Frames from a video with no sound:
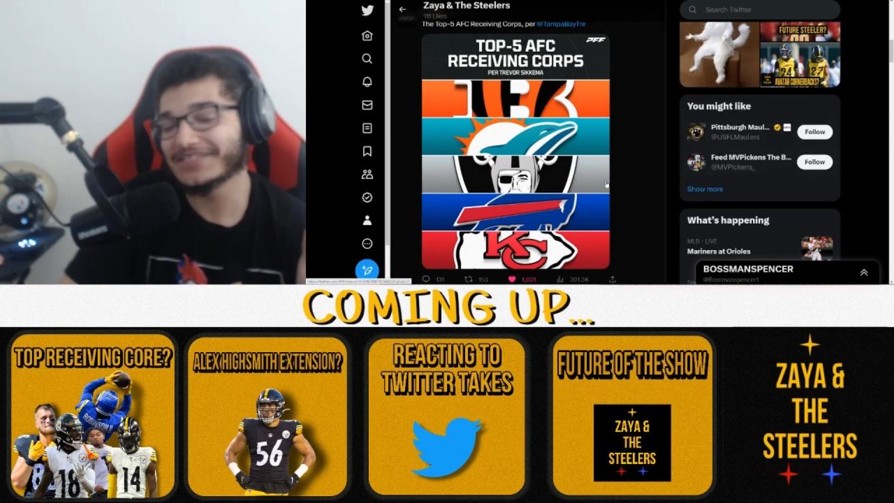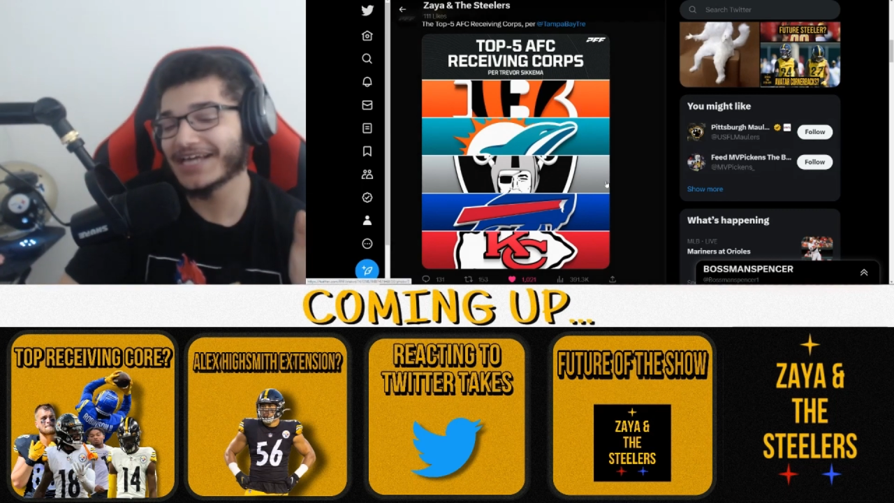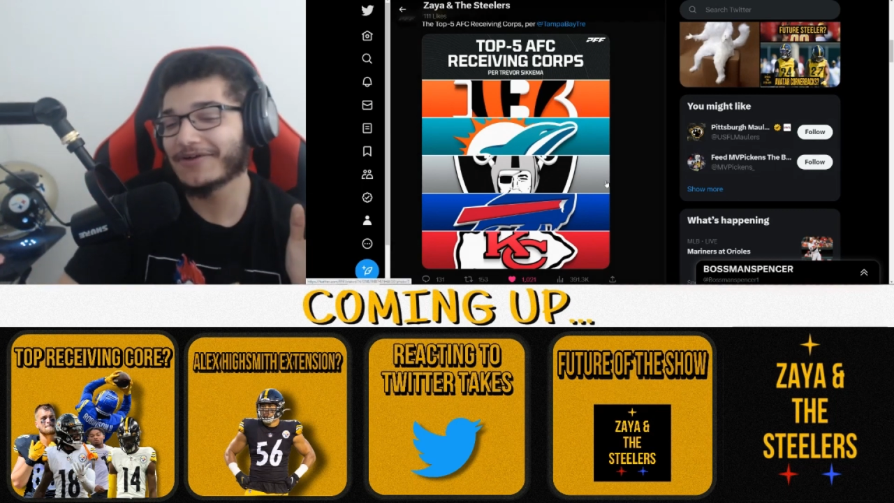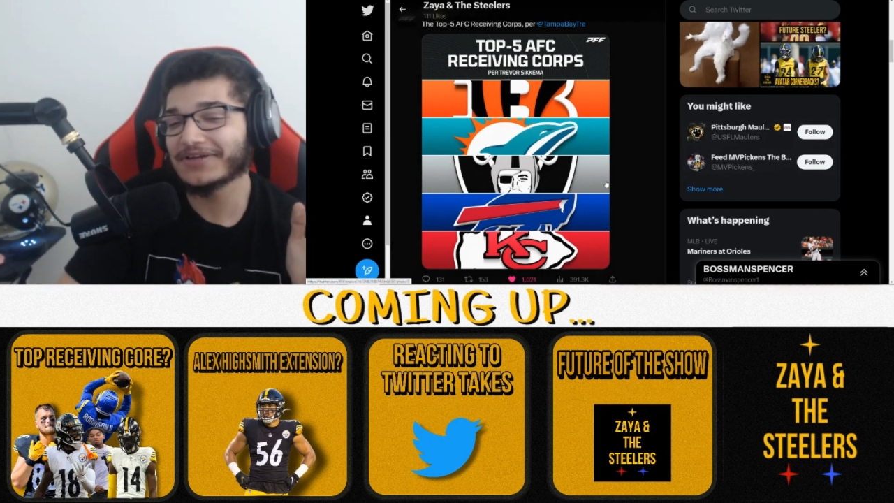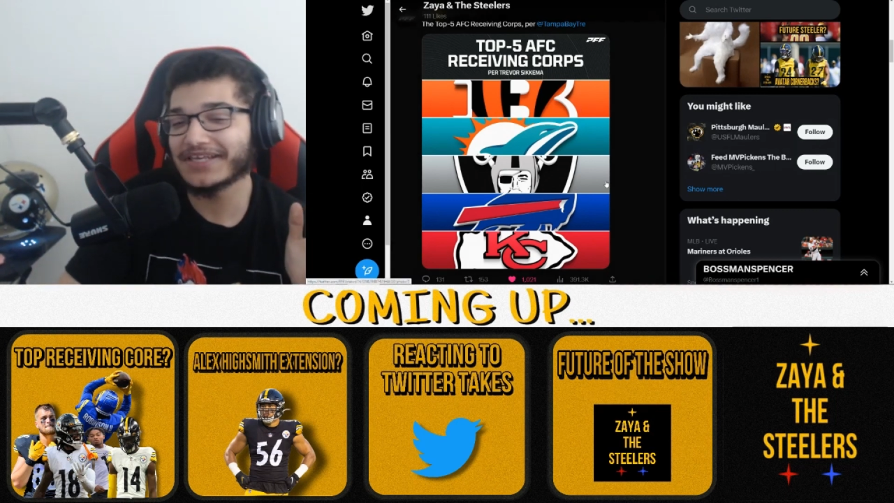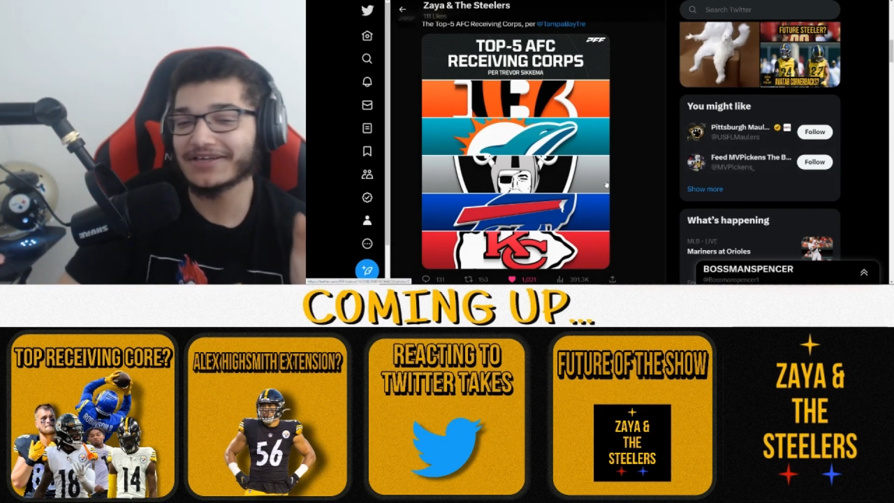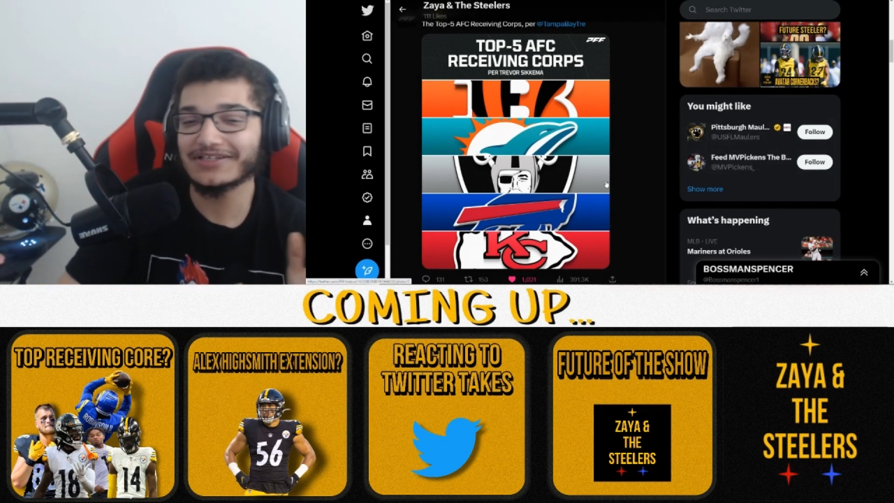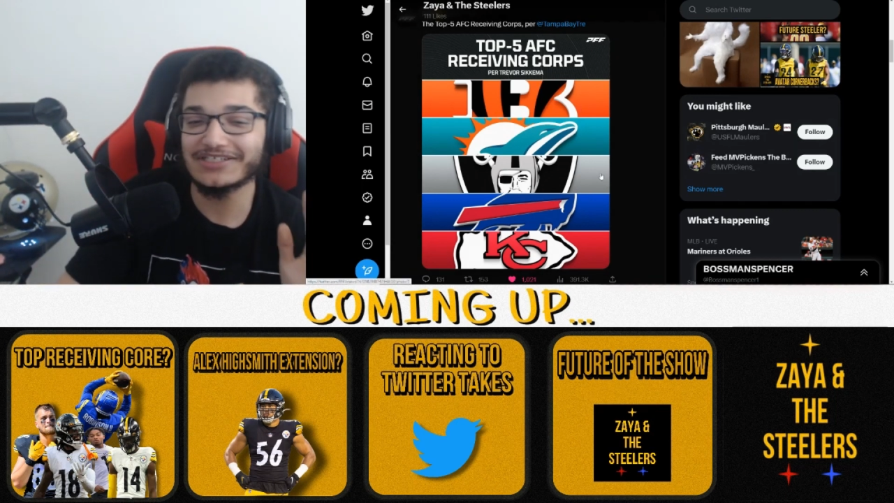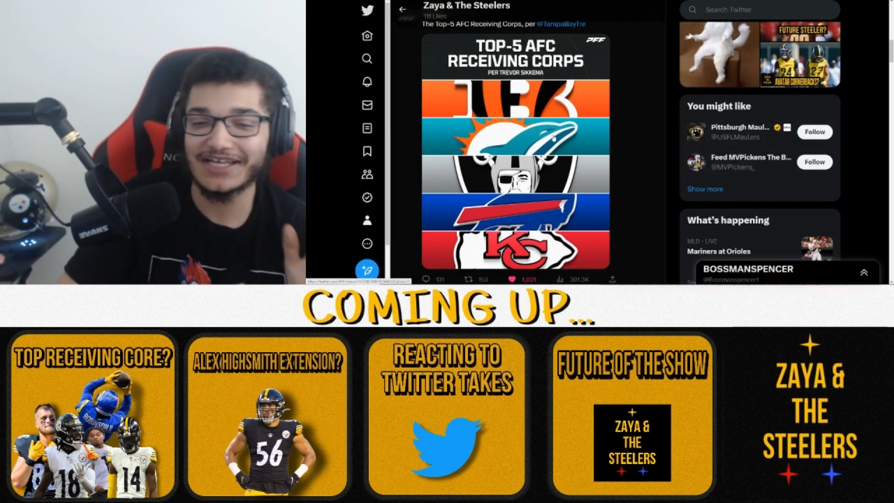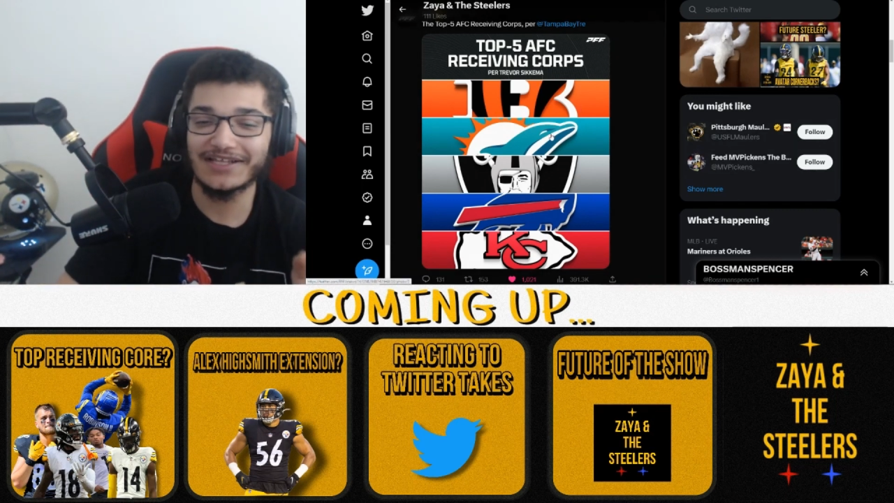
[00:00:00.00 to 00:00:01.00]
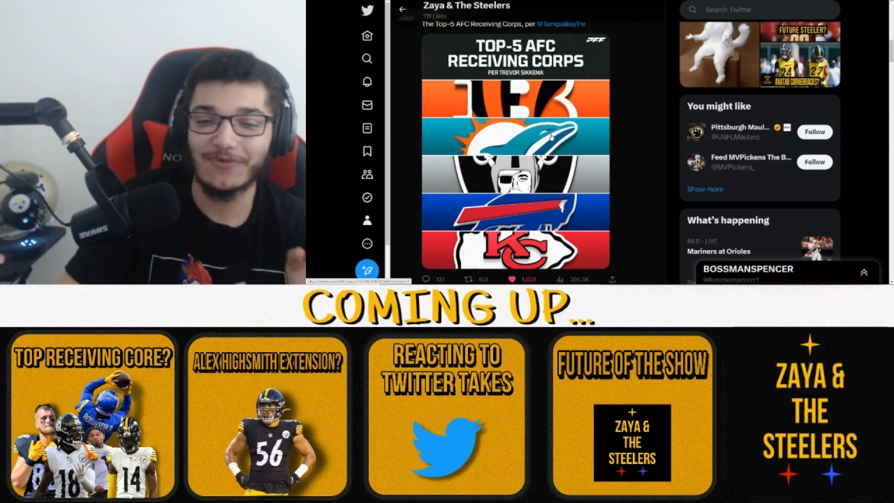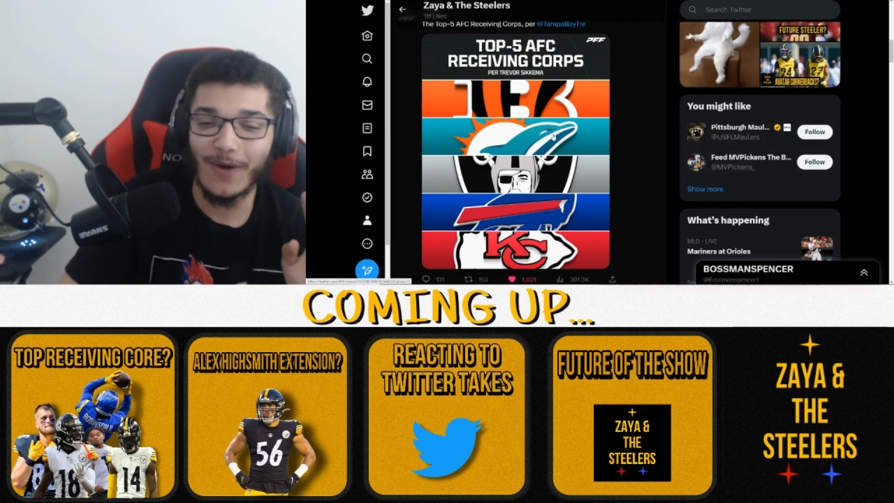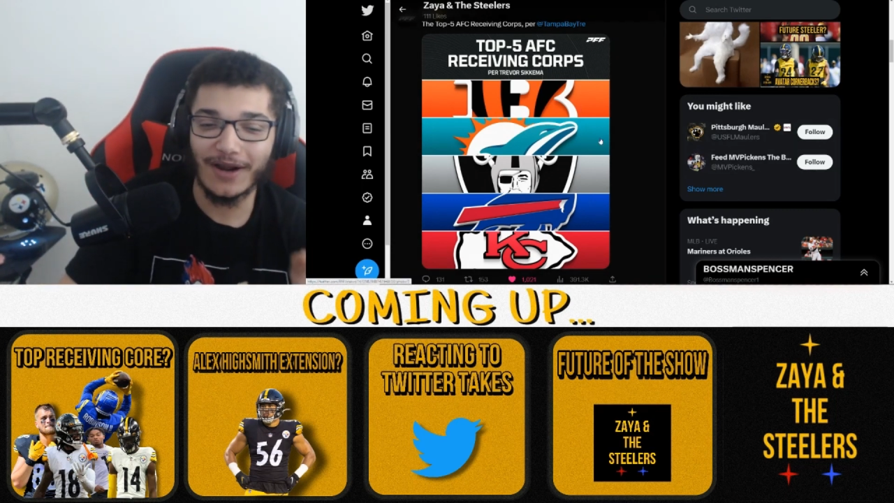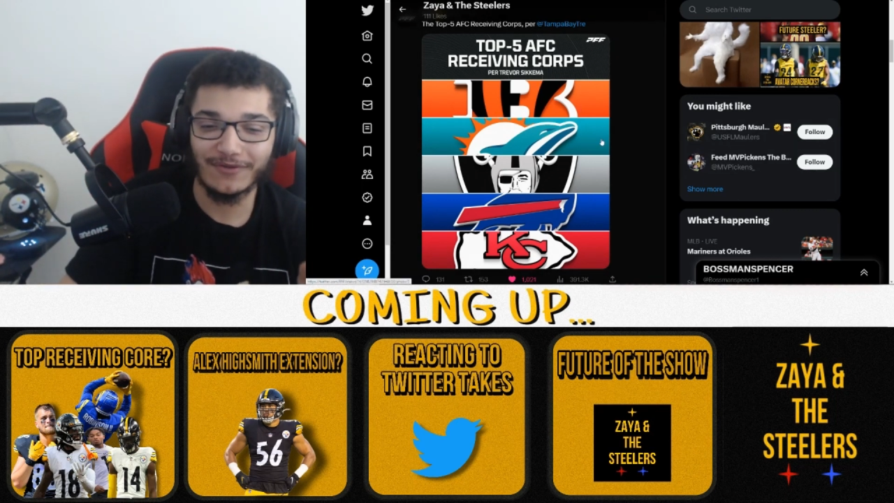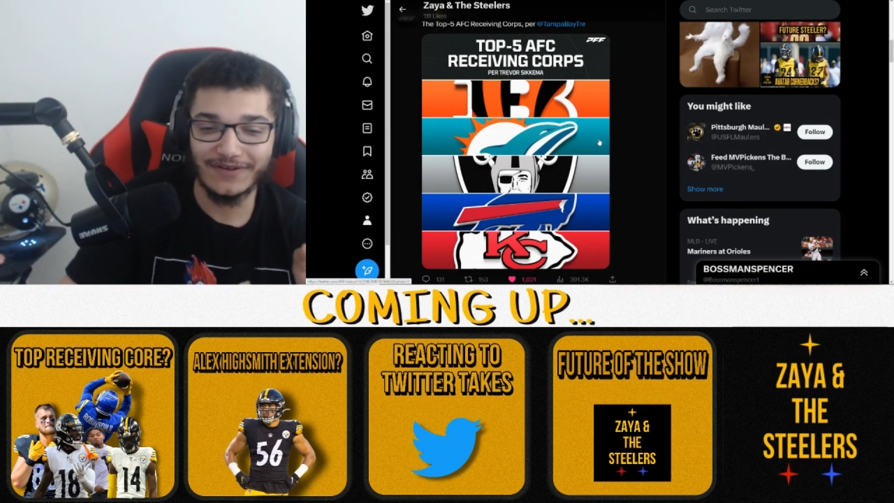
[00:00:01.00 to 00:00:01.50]
Tyreek Hill and Jalen
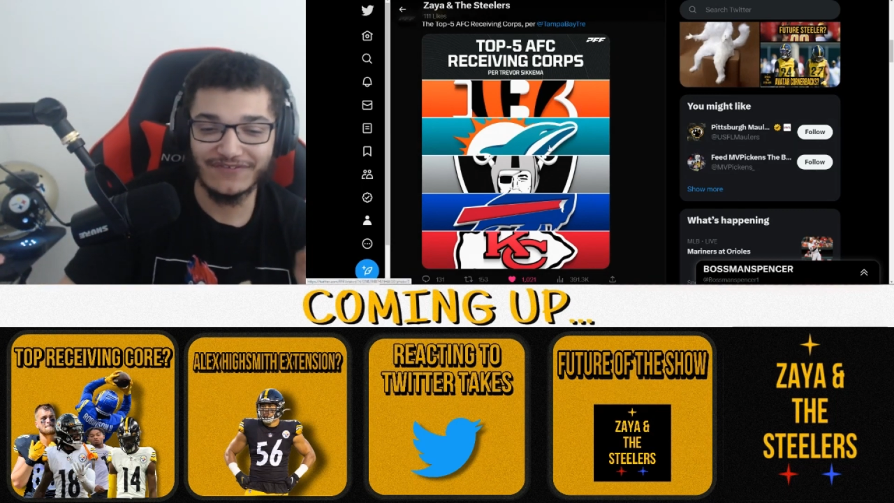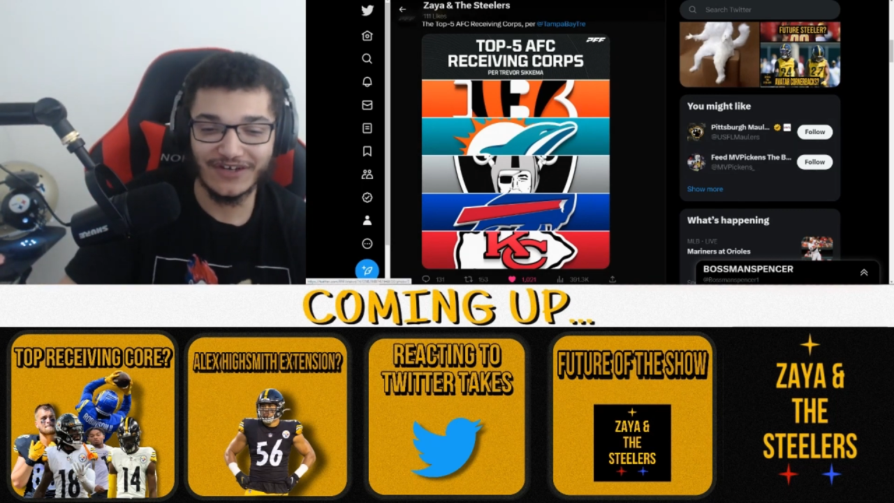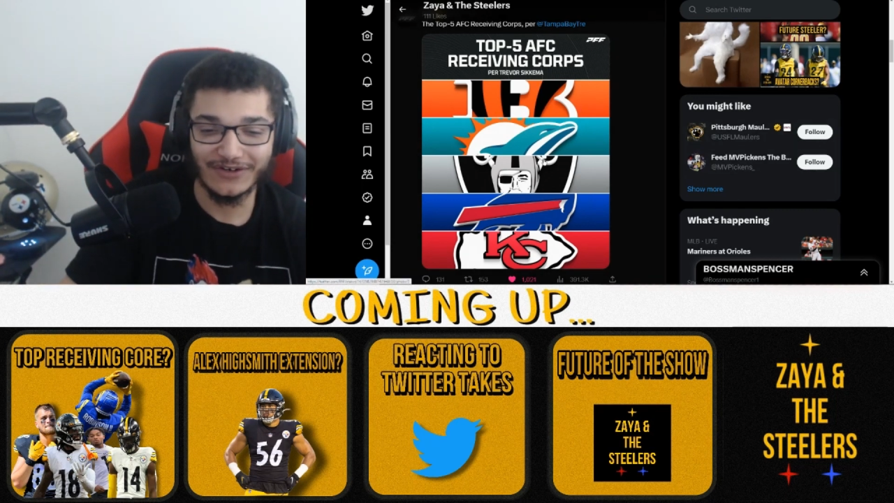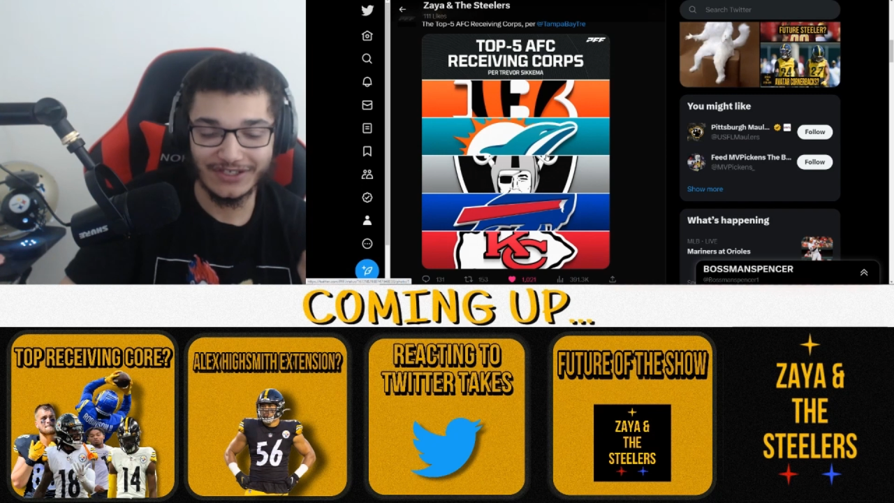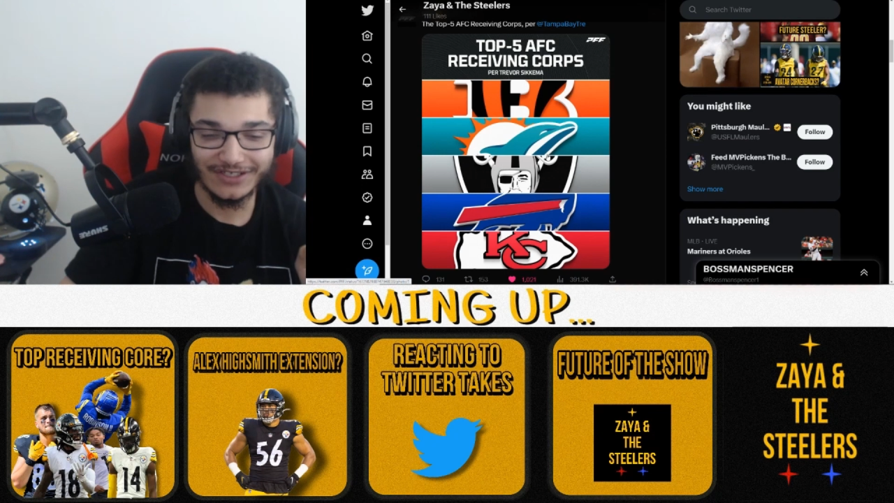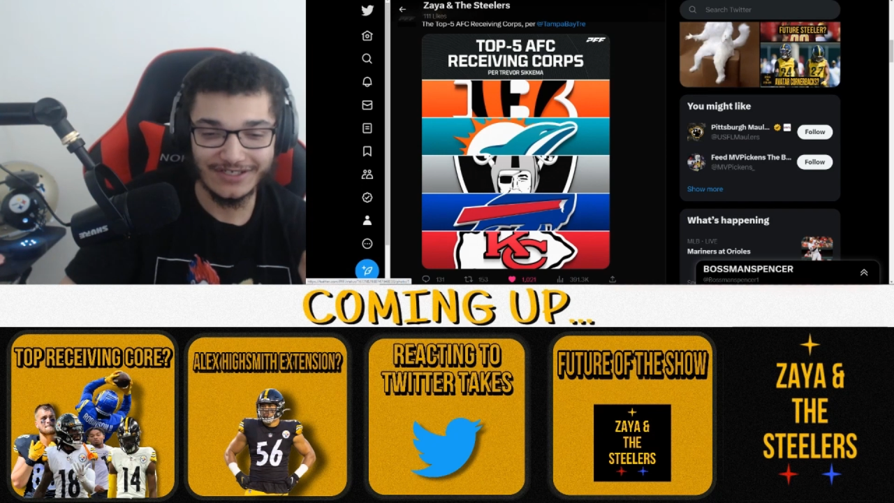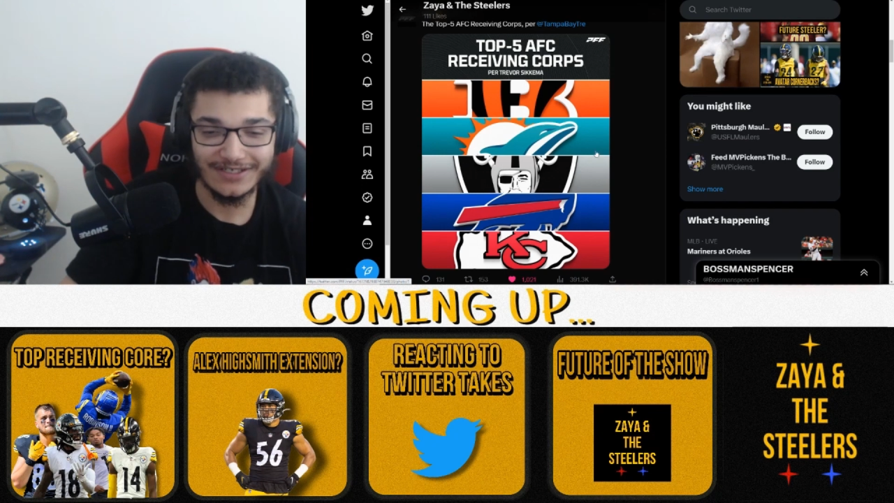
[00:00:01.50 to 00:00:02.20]
Waddle, they're very good.